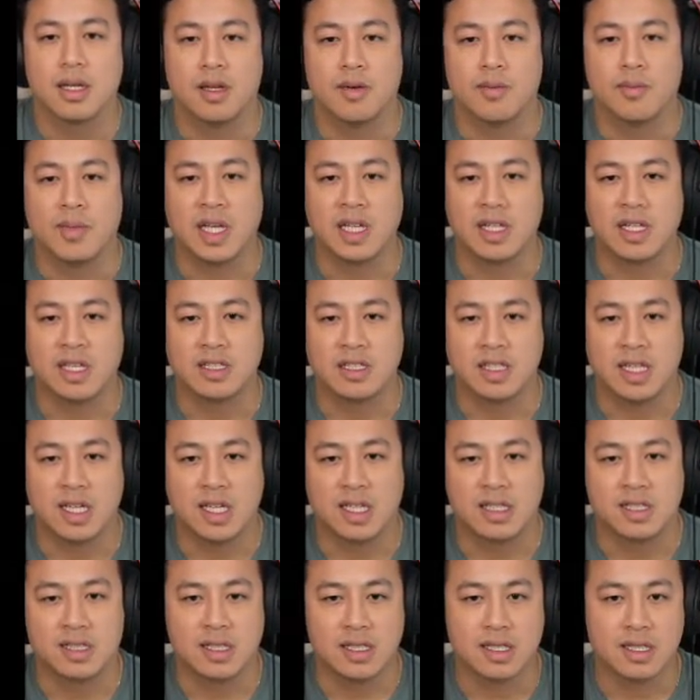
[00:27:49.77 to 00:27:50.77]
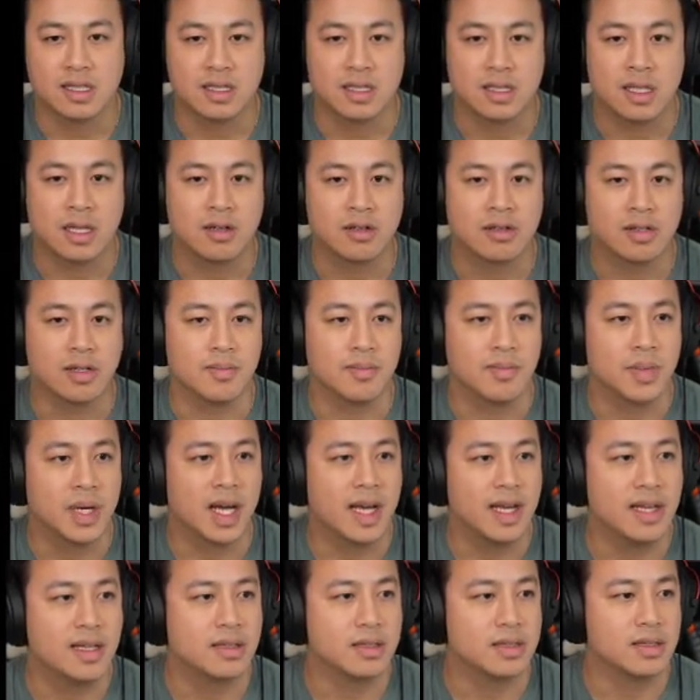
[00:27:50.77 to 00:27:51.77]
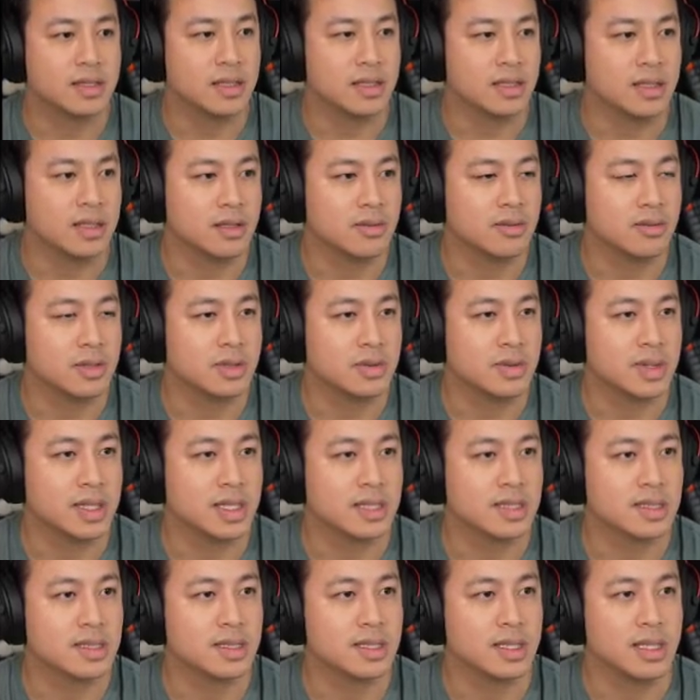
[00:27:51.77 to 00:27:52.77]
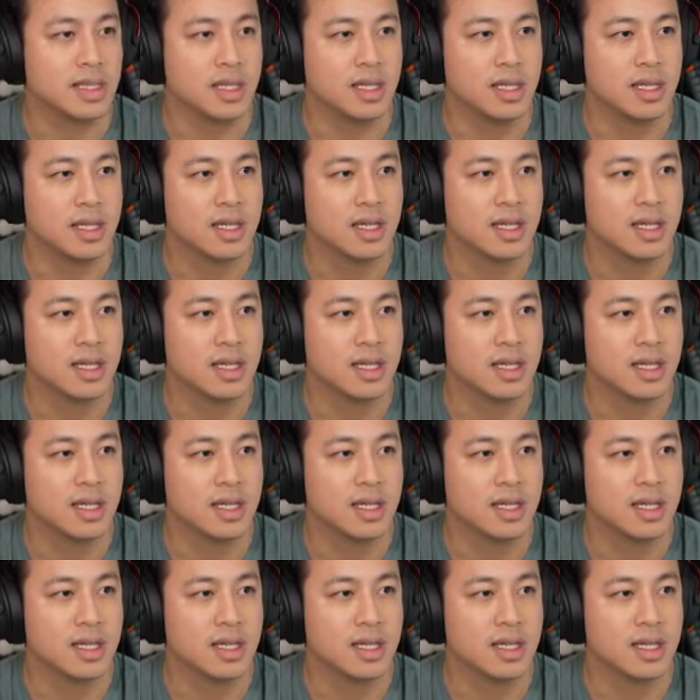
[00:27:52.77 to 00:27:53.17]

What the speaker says: Main.js is now compiled here, which we can see.